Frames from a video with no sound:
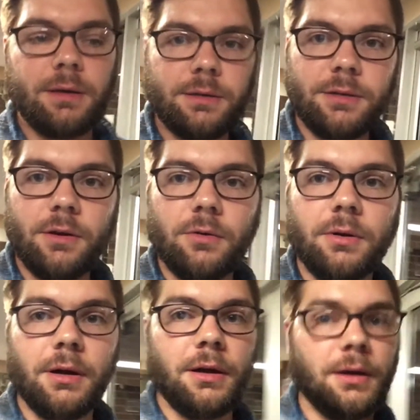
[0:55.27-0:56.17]
So
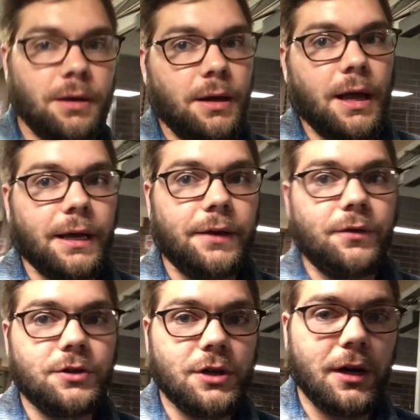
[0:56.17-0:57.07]
I give it
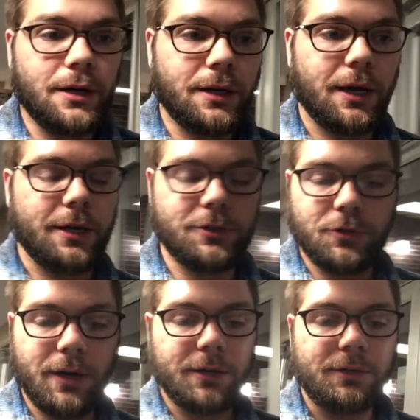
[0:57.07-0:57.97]
a shot. I
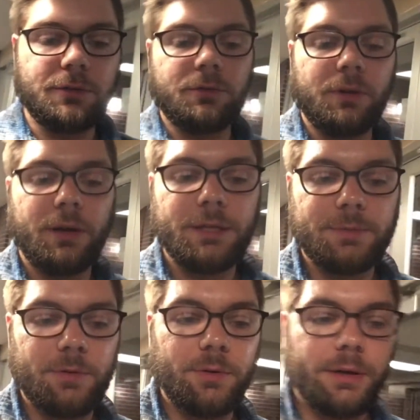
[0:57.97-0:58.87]
tried to
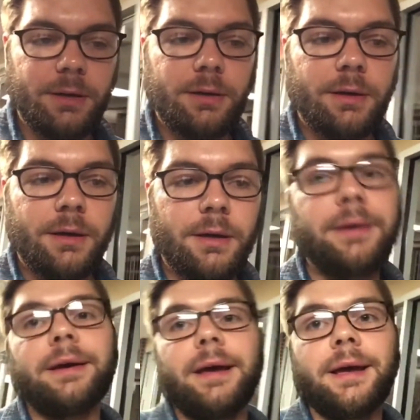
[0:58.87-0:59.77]
Smith grind it,
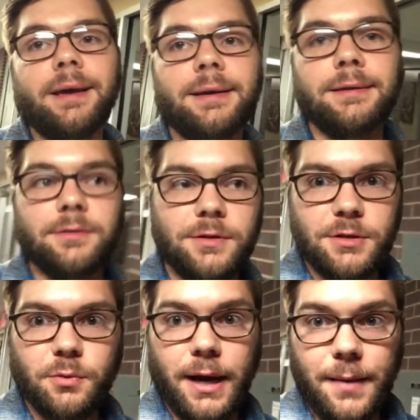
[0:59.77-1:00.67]
and this
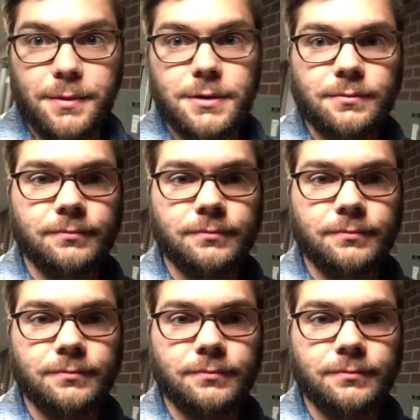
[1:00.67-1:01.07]
is what happens.